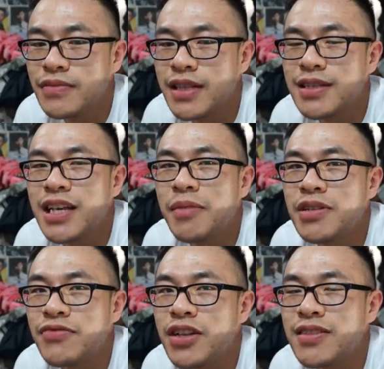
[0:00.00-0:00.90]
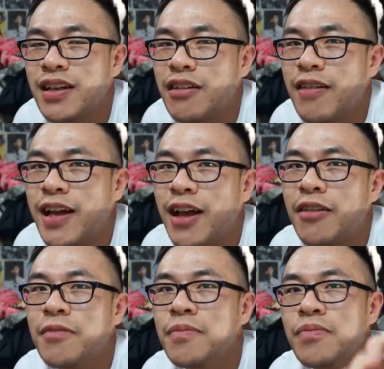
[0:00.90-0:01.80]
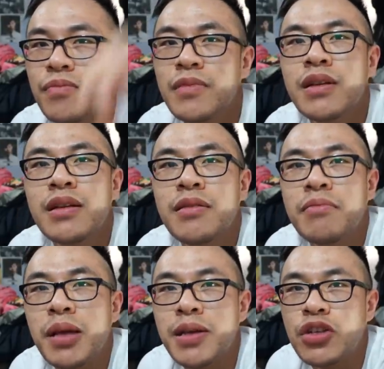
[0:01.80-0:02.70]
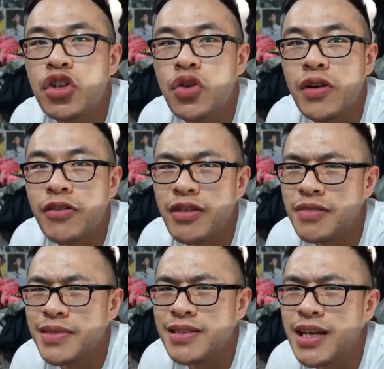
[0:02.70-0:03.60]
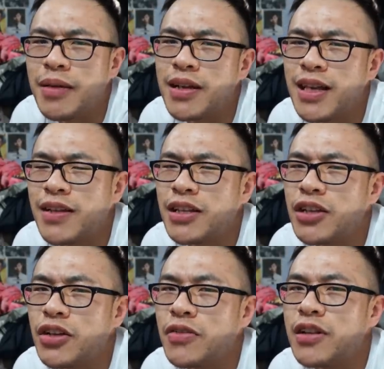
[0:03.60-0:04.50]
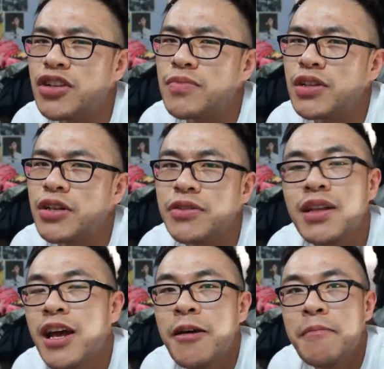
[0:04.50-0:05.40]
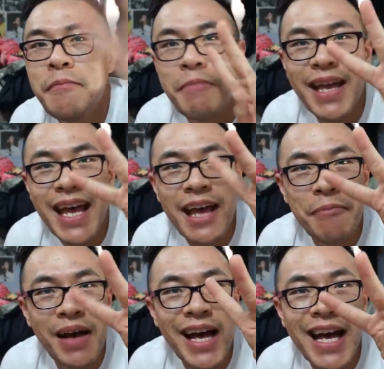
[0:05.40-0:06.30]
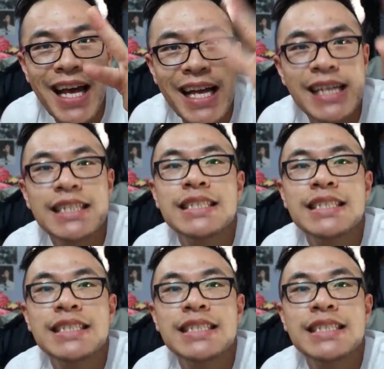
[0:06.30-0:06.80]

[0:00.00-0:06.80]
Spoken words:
Let's see how much videos I can crank out. Maybe 2 on Christmas Day, because I have nothing to do and the gym's closed. But yeah, bye!